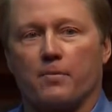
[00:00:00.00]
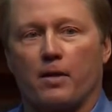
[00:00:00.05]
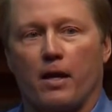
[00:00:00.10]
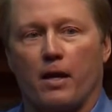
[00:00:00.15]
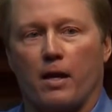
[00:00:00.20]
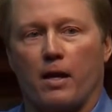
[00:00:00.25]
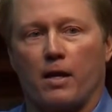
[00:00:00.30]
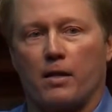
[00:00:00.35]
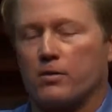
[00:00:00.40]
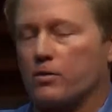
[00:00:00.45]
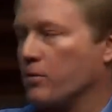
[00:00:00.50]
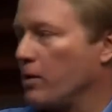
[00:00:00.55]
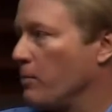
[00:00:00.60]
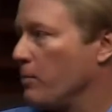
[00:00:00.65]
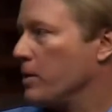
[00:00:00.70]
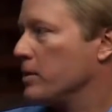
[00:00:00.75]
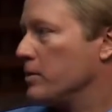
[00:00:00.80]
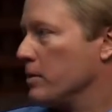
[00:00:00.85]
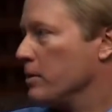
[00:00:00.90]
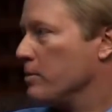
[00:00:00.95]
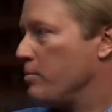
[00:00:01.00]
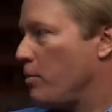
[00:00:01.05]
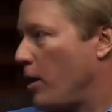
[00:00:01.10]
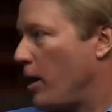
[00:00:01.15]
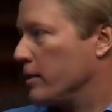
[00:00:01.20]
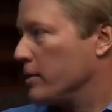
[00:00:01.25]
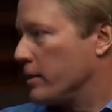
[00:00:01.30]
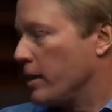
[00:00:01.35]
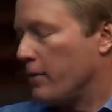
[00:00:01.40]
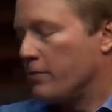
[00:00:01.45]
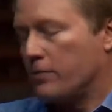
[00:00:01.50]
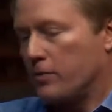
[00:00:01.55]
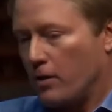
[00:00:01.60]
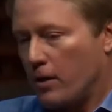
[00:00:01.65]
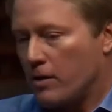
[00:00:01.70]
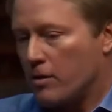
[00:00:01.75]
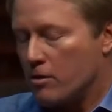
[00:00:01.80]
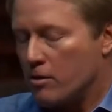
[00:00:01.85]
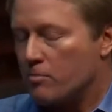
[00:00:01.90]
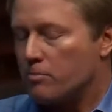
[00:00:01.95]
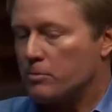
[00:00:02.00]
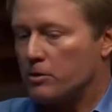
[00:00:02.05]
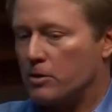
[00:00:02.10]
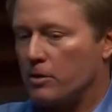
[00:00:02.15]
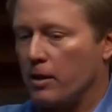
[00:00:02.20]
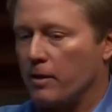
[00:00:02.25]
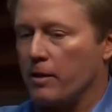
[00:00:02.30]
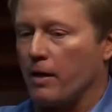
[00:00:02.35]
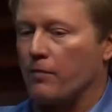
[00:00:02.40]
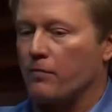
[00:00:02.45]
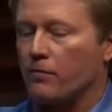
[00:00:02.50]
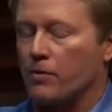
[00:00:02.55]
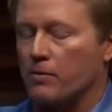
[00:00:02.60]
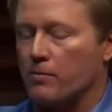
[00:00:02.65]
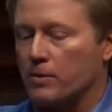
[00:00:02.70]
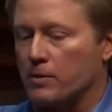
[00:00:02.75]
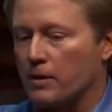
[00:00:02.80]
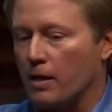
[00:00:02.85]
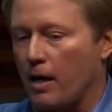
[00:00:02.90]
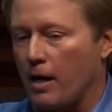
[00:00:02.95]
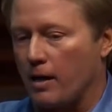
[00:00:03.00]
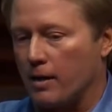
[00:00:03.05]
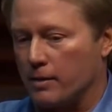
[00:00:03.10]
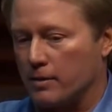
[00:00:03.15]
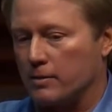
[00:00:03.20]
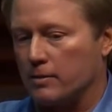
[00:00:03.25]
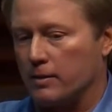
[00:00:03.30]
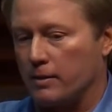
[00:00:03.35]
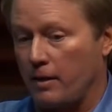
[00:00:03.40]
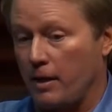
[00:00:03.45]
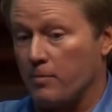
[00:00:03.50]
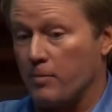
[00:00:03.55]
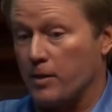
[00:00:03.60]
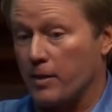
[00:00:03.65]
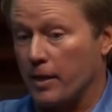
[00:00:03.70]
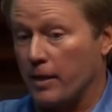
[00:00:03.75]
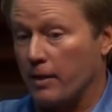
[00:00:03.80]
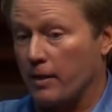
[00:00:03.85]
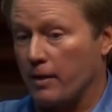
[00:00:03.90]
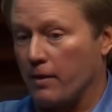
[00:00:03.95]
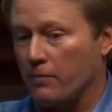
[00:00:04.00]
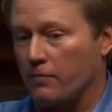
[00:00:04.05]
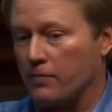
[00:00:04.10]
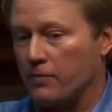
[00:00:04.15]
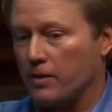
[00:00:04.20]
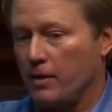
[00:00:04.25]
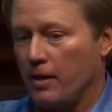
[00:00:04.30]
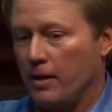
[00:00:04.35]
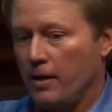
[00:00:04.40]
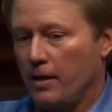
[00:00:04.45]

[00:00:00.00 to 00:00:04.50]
And so I went to the boss after. I knew him enough, he was honest. He gave me that gift.